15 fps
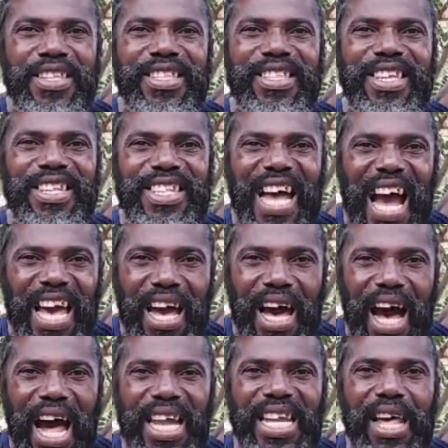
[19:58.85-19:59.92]
desire.
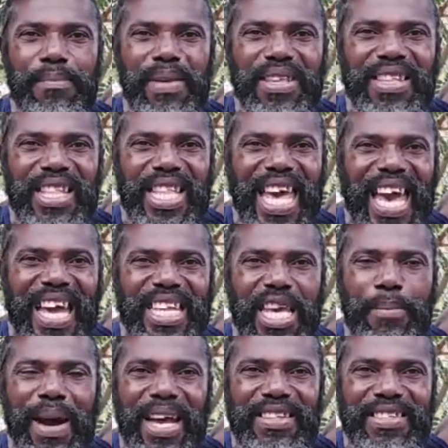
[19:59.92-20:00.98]
And let me end here by